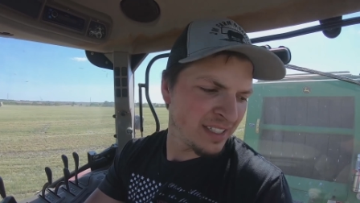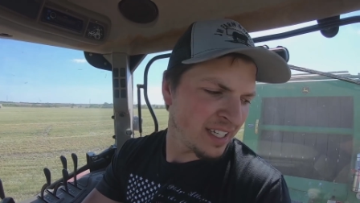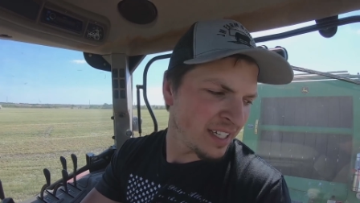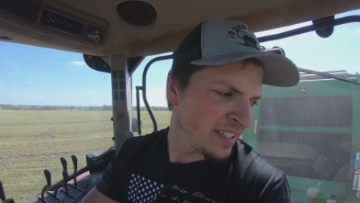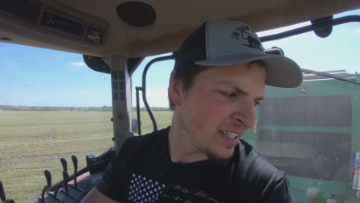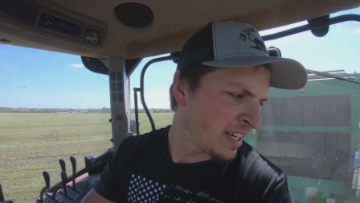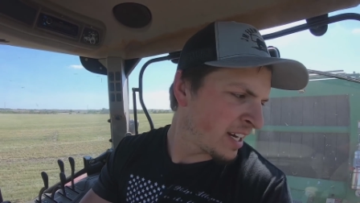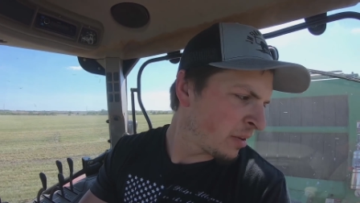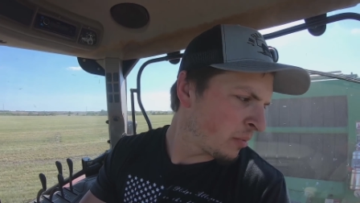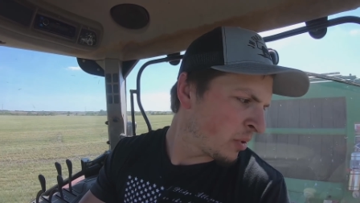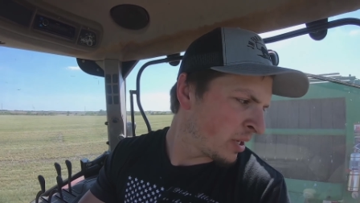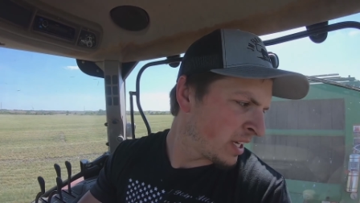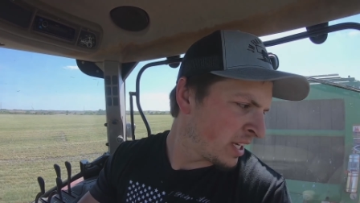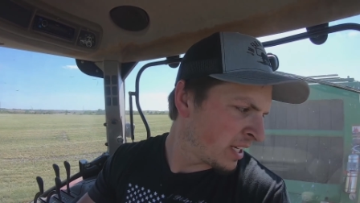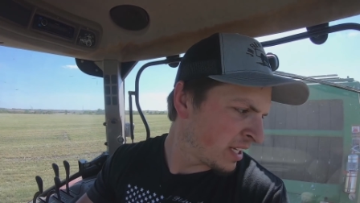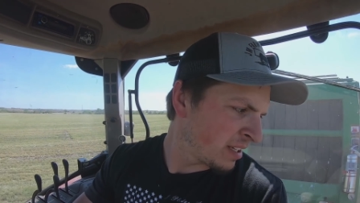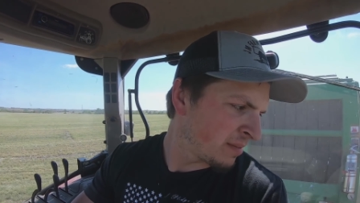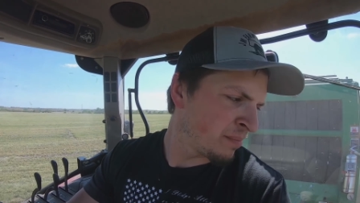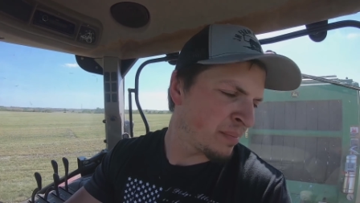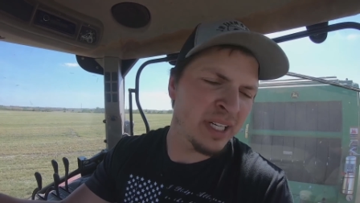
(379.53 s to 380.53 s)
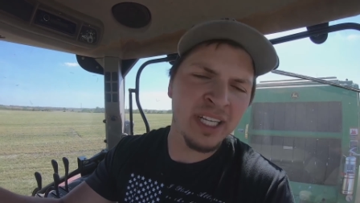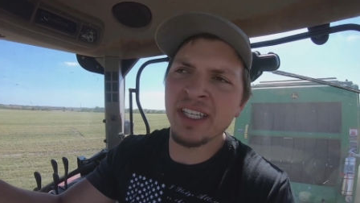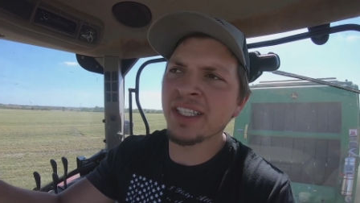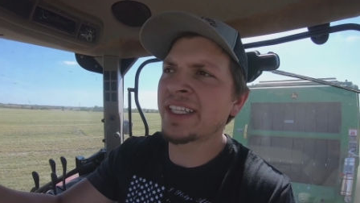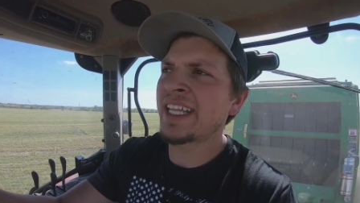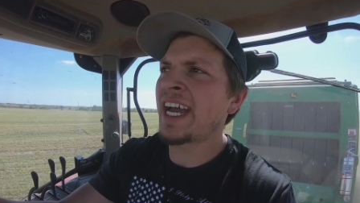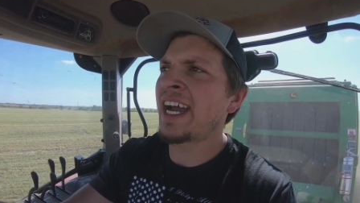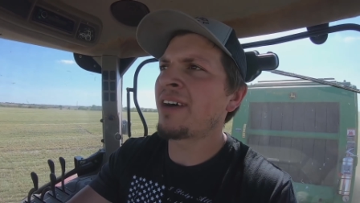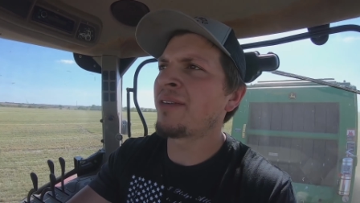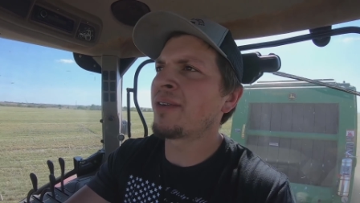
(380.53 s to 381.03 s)
And then I went and
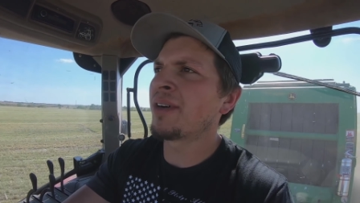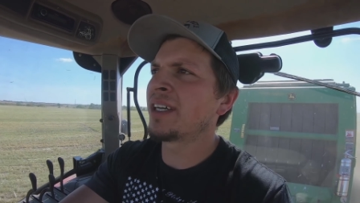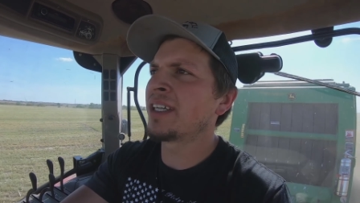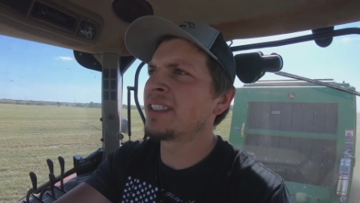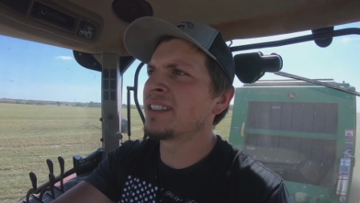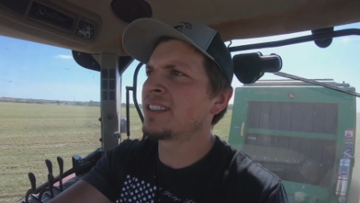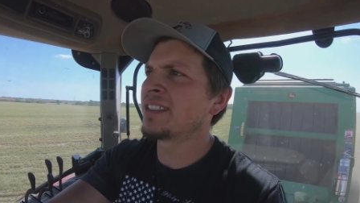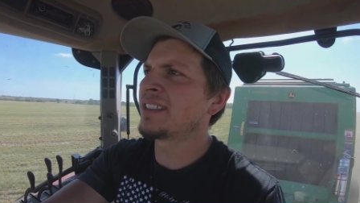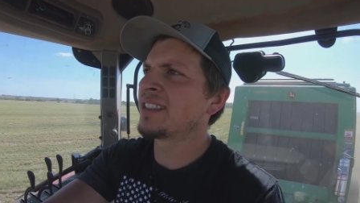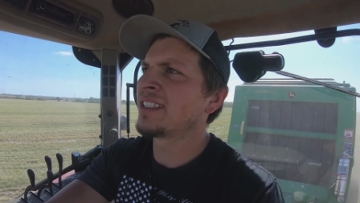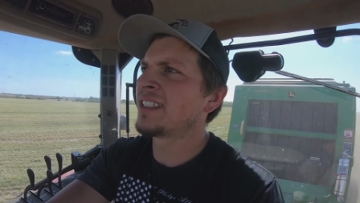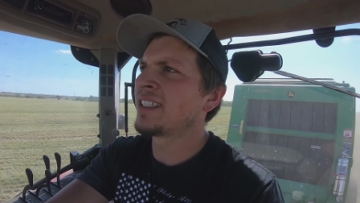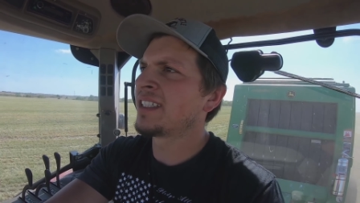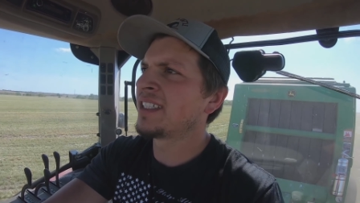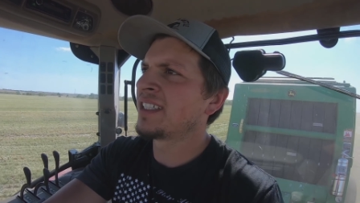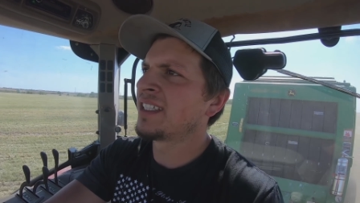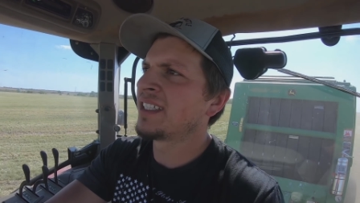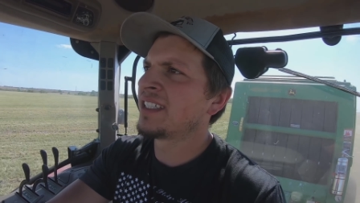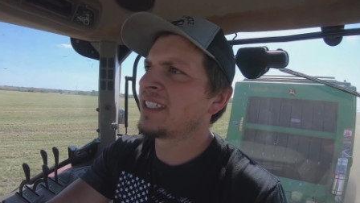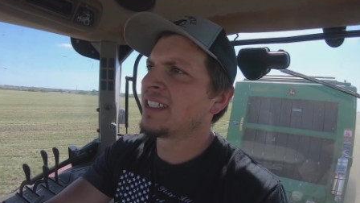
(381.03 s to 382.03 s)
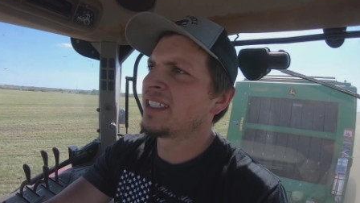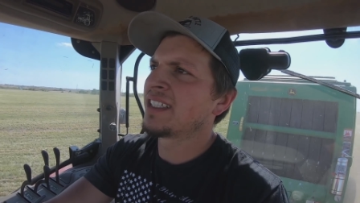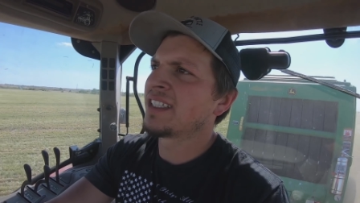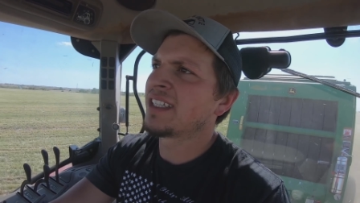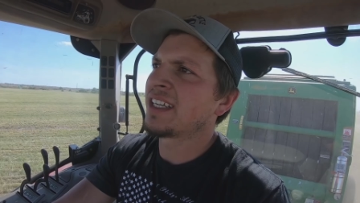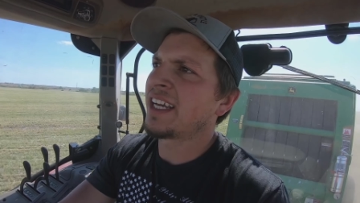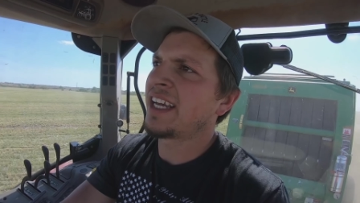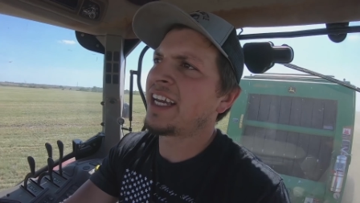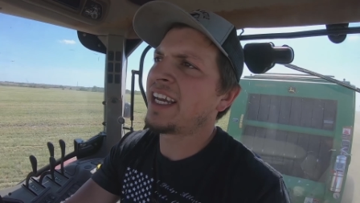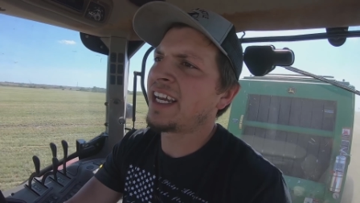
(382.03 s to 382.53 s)
baled that one,
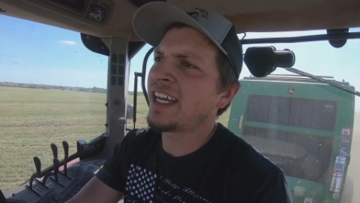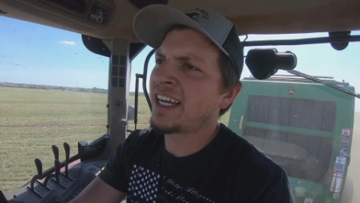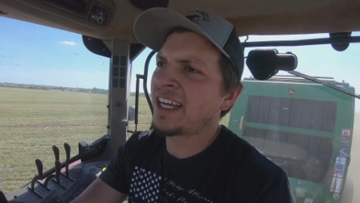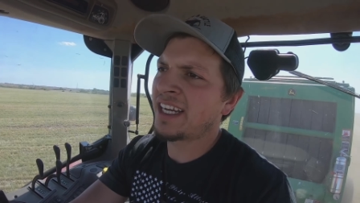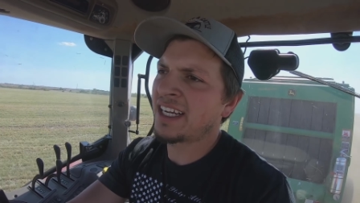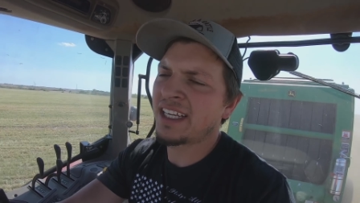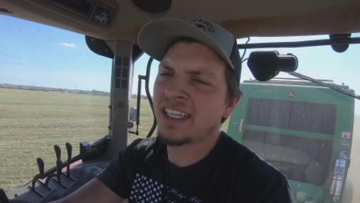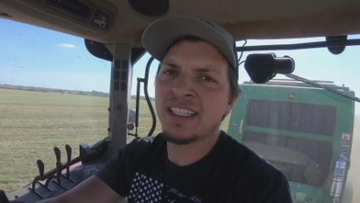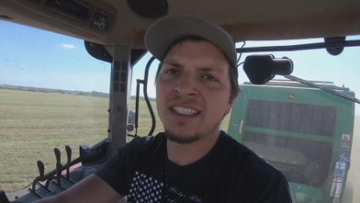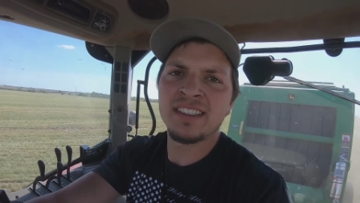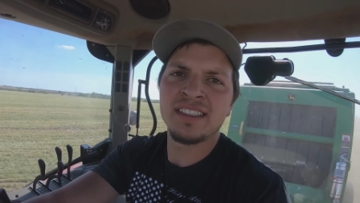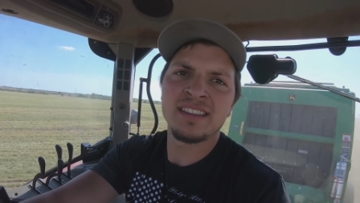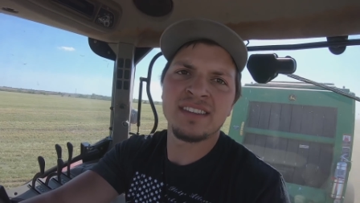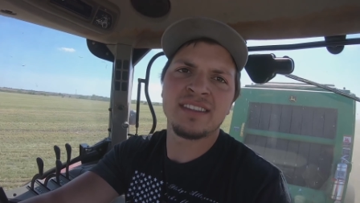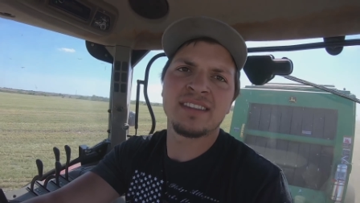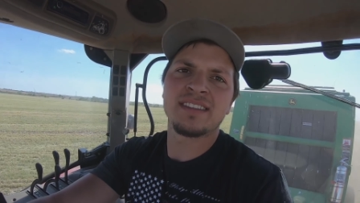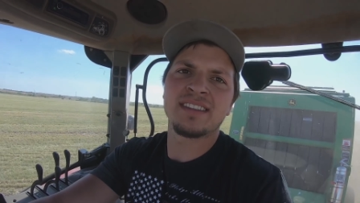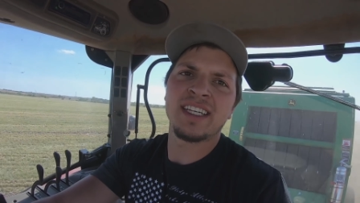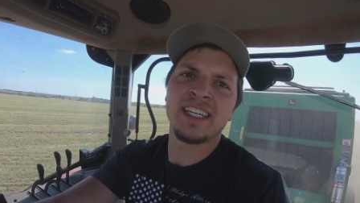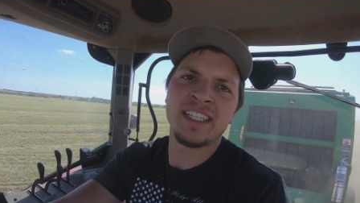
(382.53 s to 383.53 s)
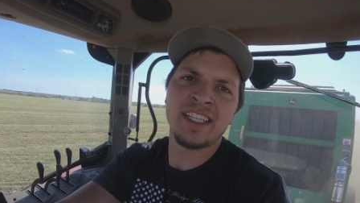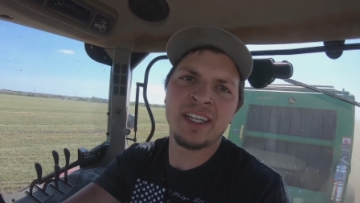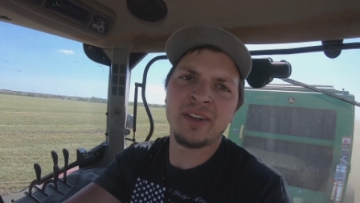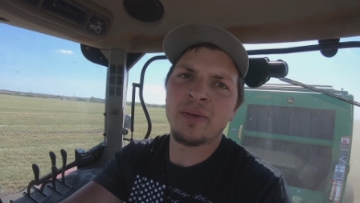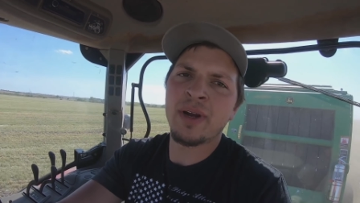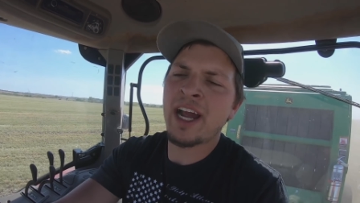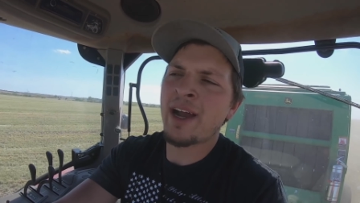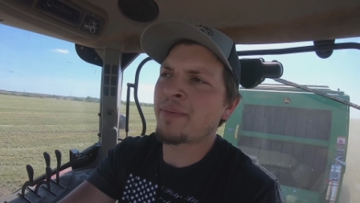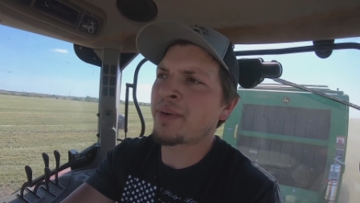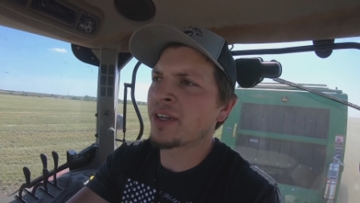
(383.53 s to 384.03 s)
and it
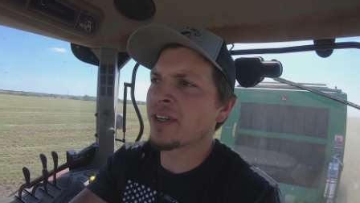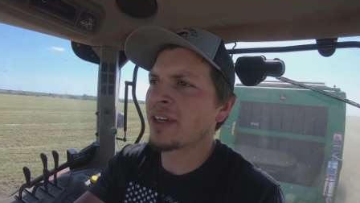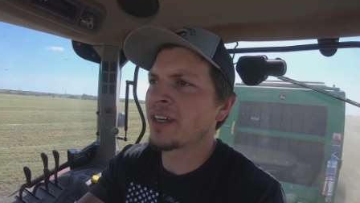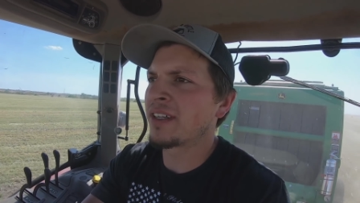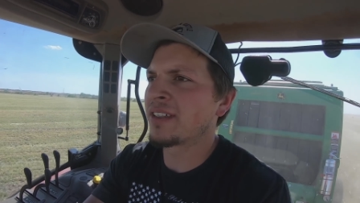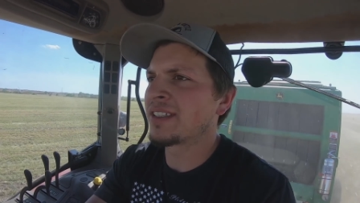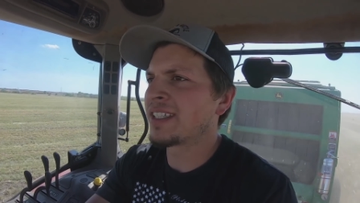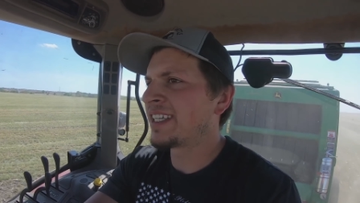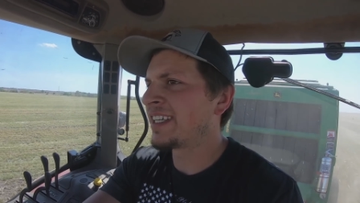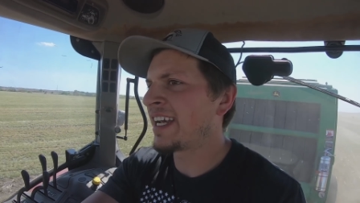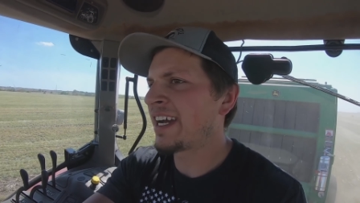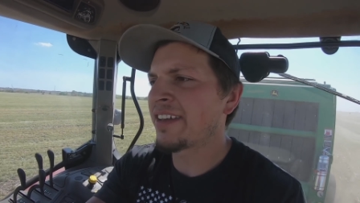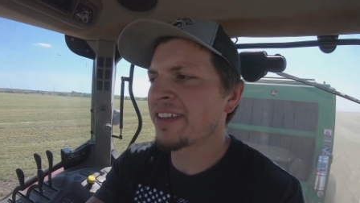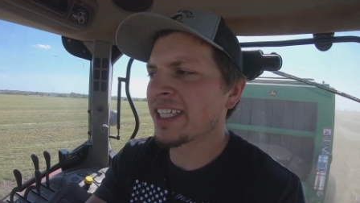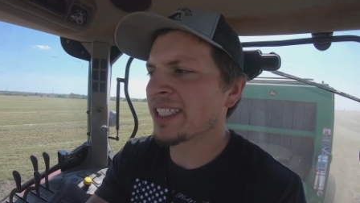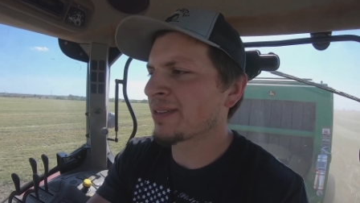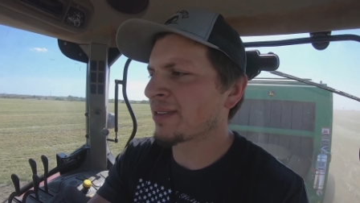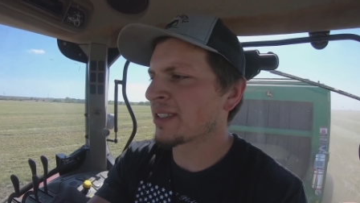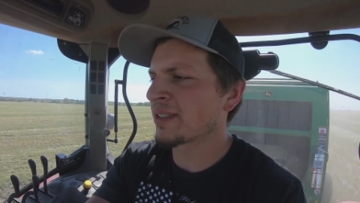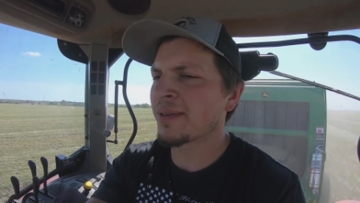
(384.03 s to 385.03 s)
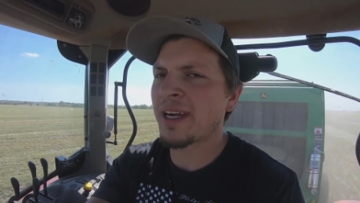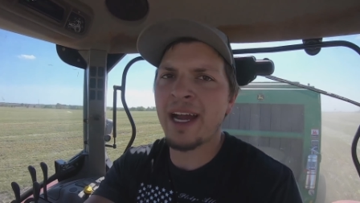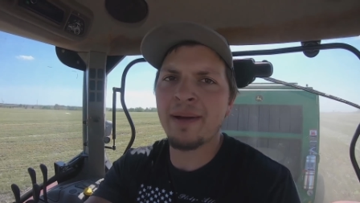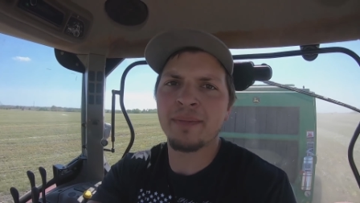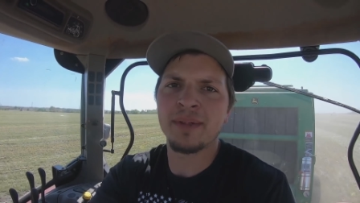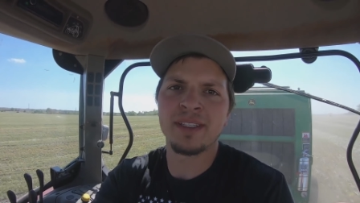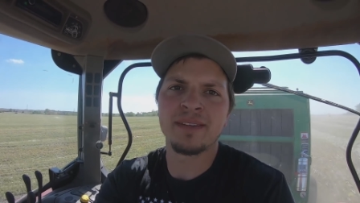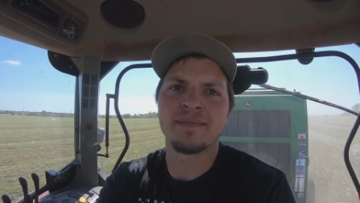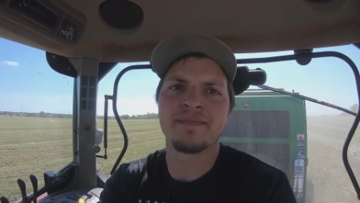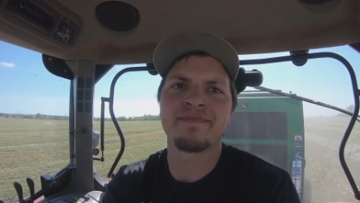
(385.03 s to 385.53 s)
didn't wrap at all. And now this one's
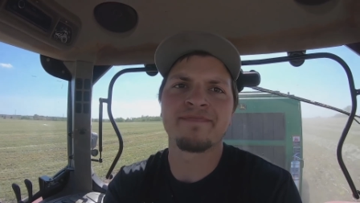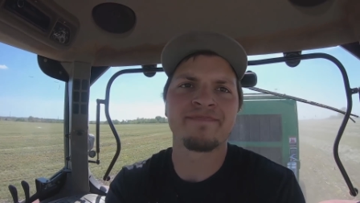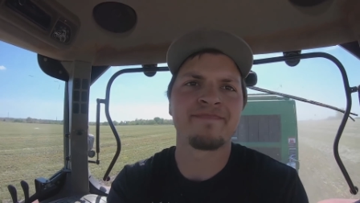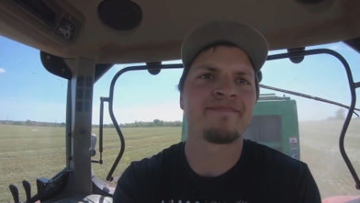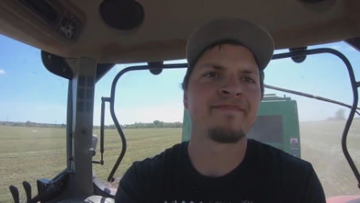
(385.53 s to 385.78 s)
wrapping.